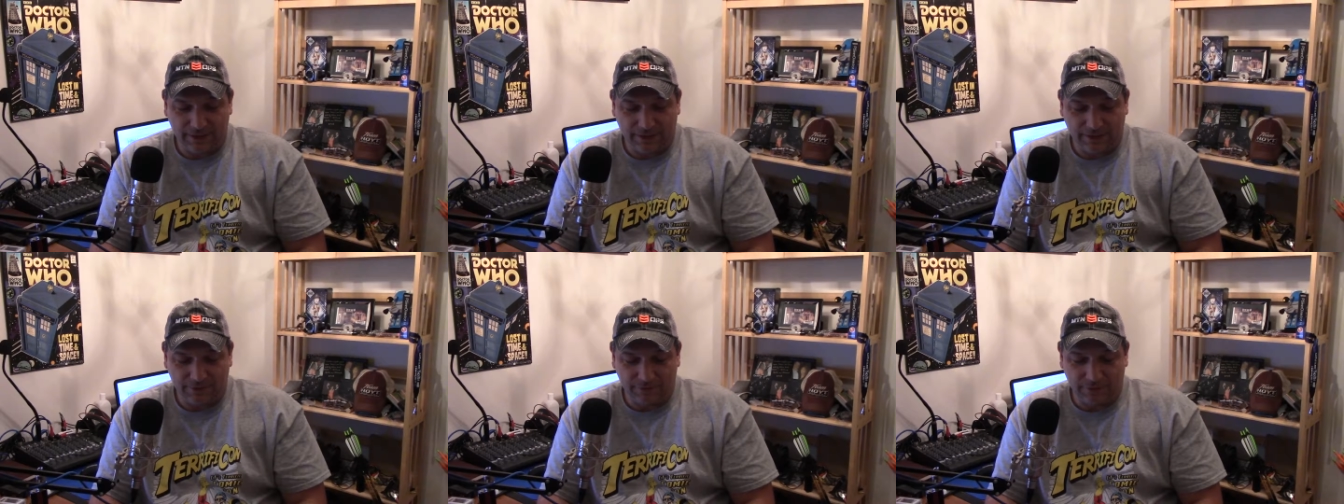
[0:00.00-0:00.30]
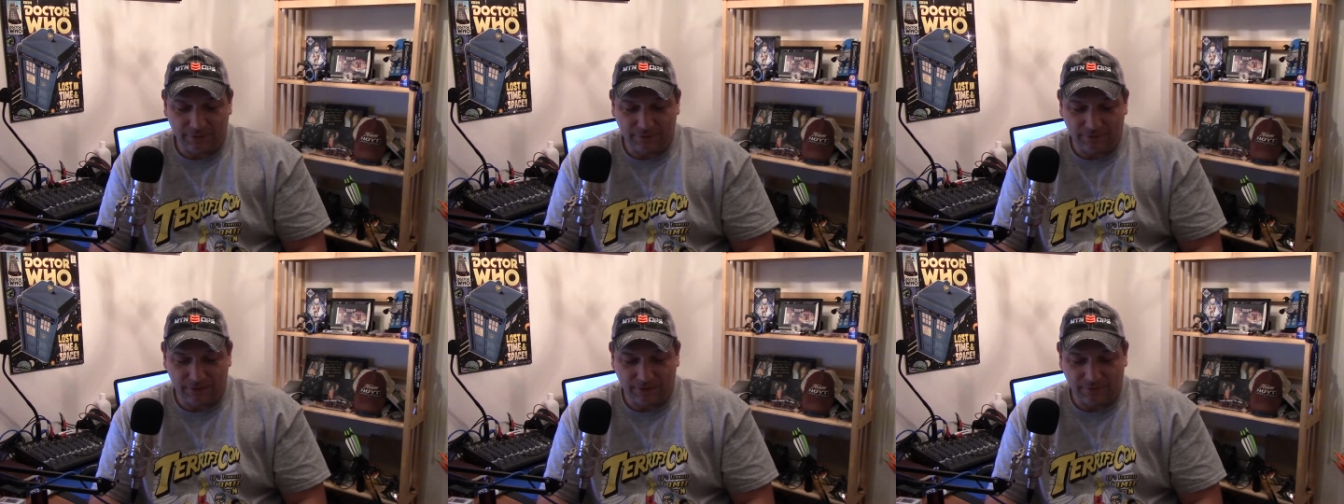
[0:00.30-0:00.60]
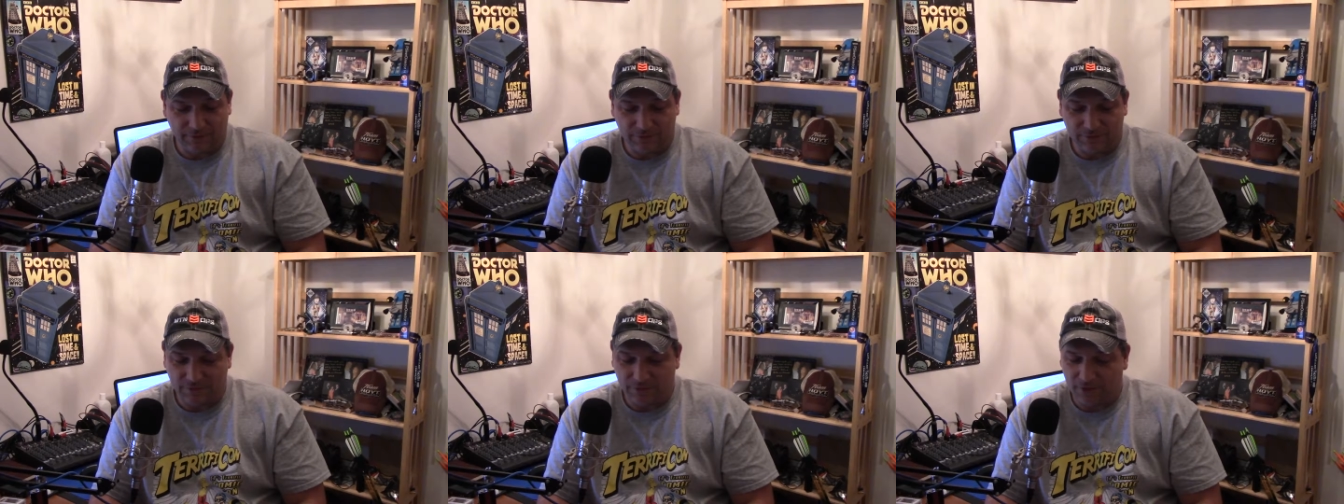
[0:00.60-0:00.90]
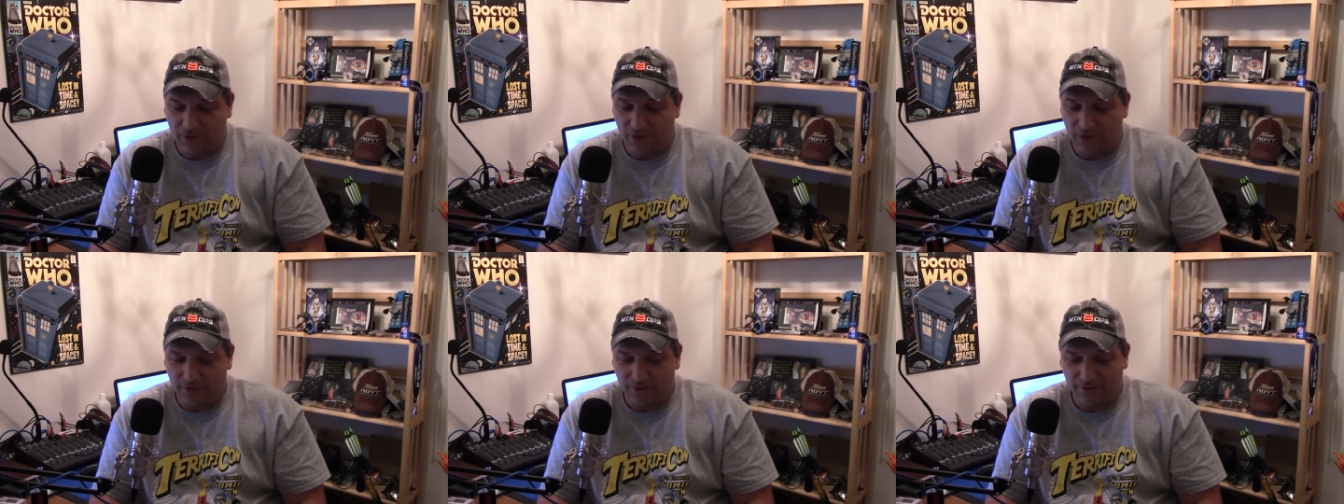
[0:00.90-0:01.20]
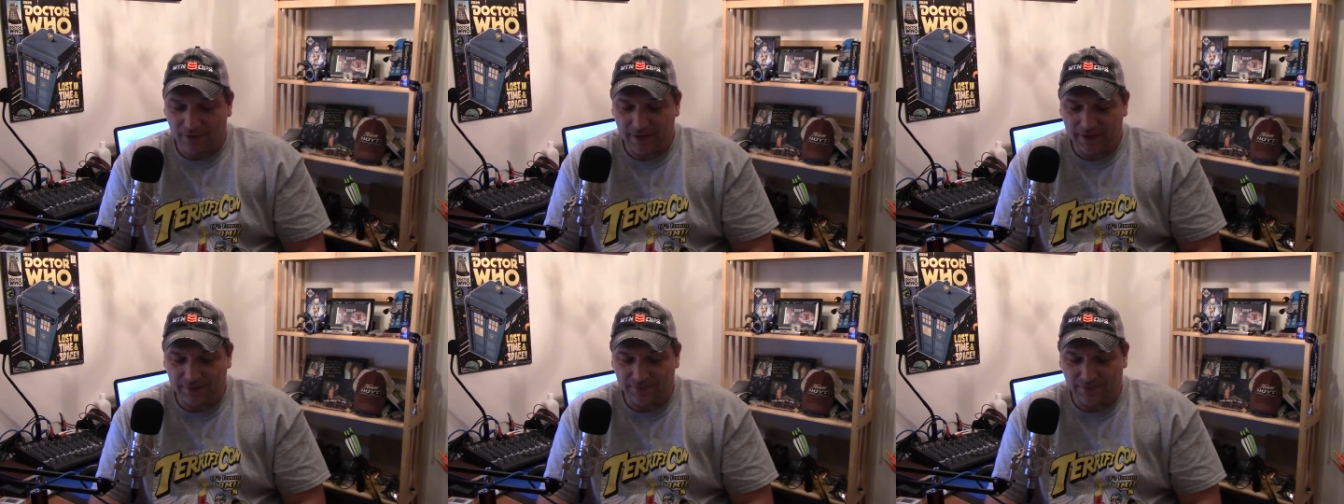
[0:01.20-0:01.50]
that was a long
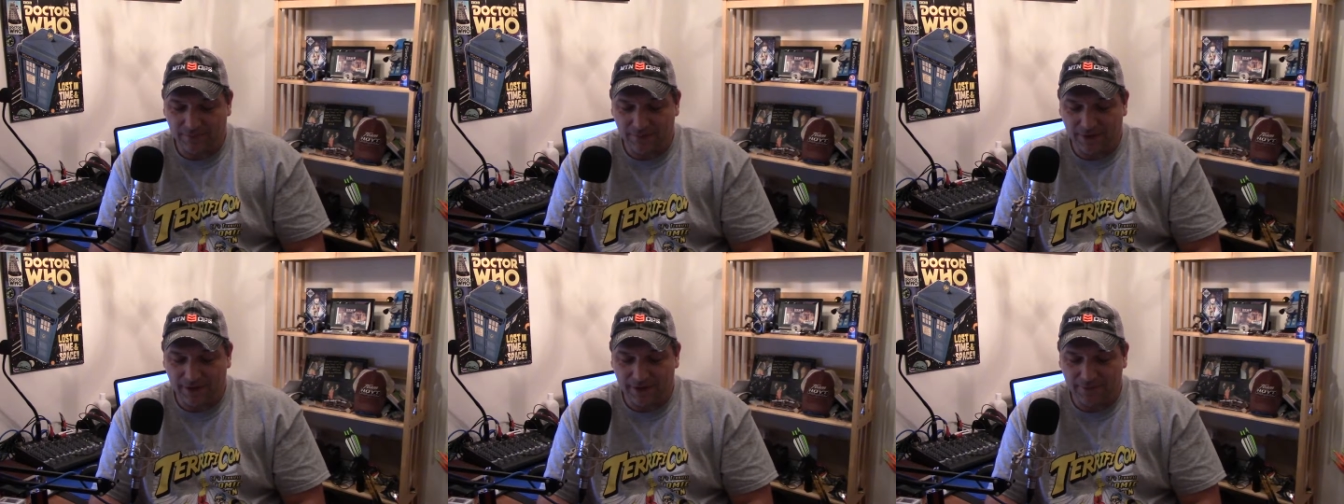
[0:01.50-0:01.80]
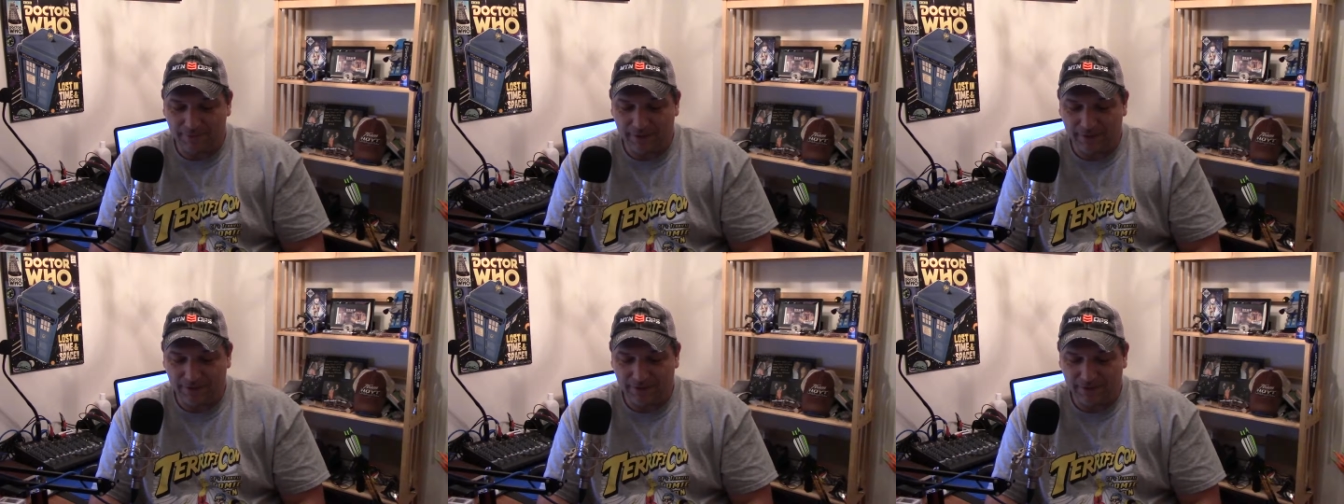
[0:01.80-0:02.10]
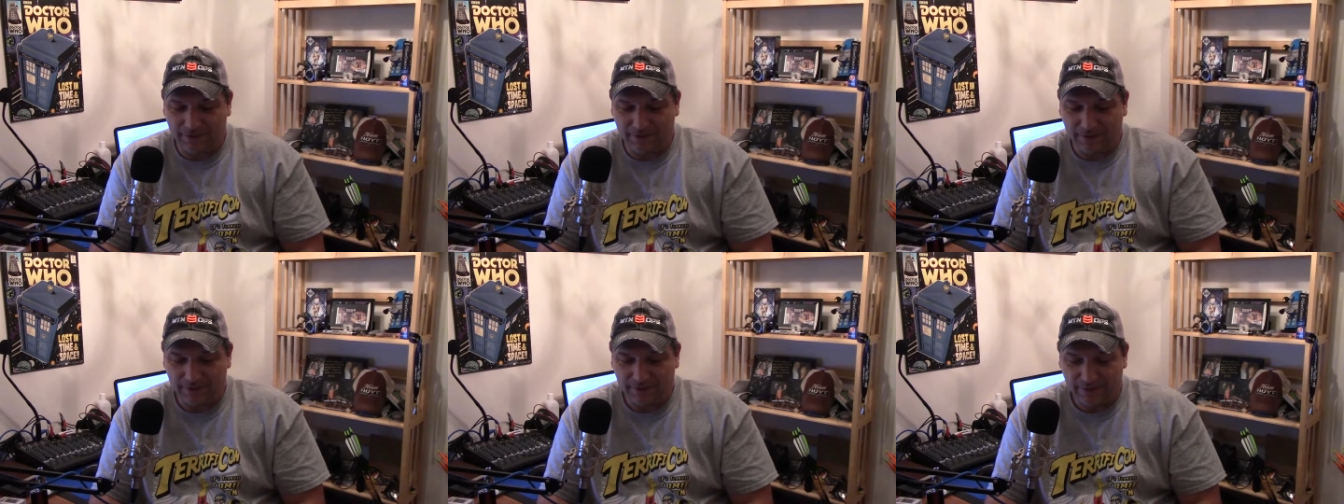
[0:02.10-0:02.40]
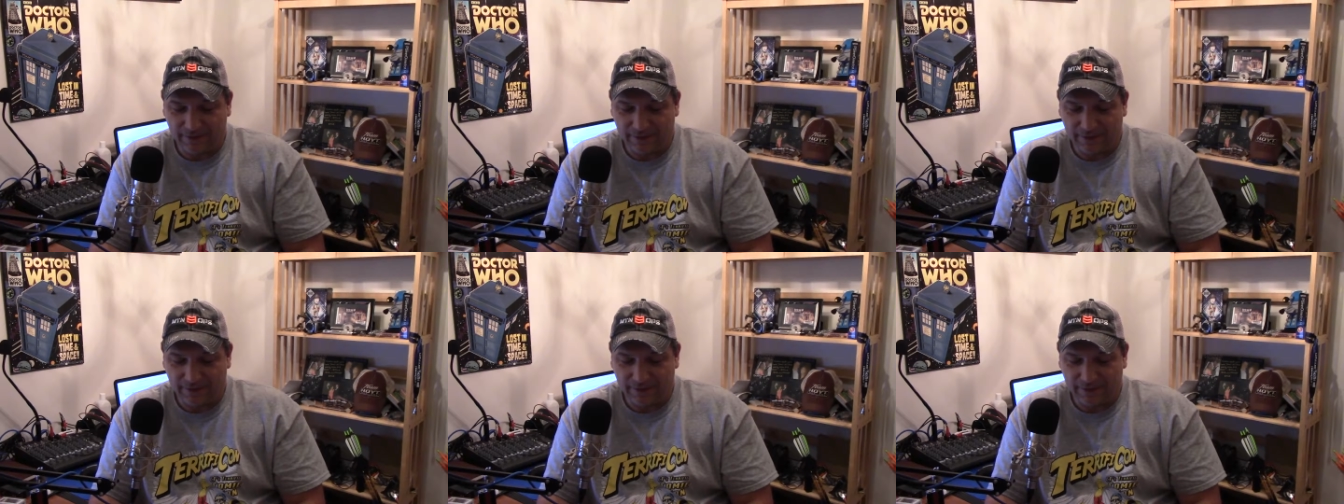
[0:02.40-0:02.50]
race from what I'm hearing.